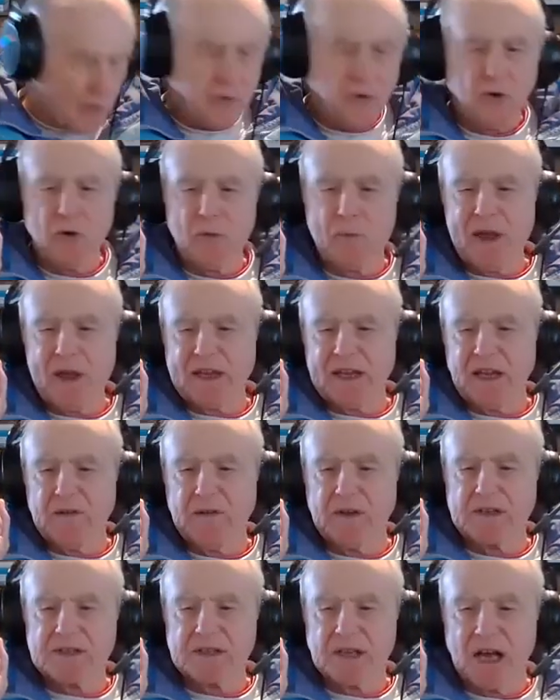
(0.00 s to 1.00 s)
you're making
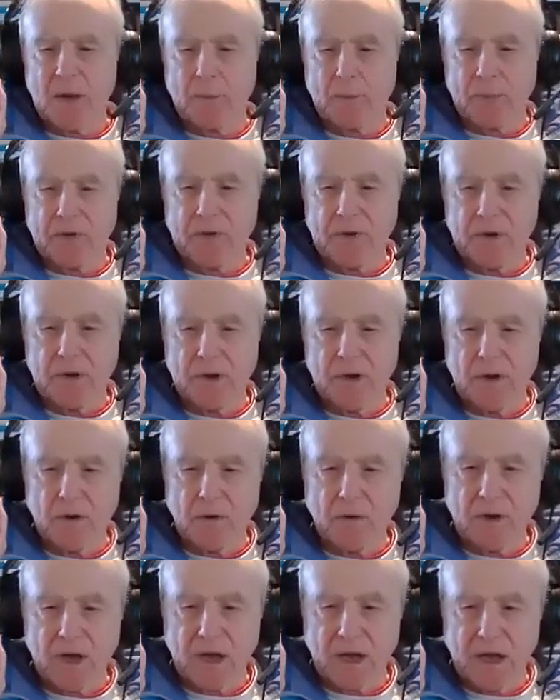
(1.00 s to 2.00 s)
this up.
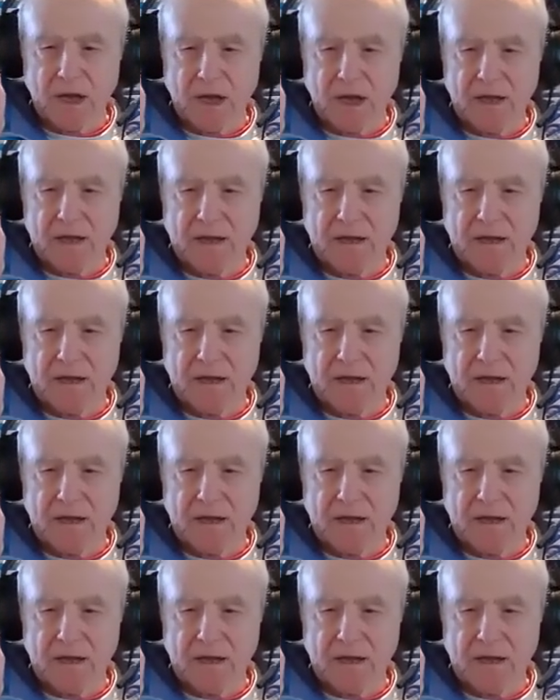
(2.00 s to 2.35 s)
Okay. Yes, I'm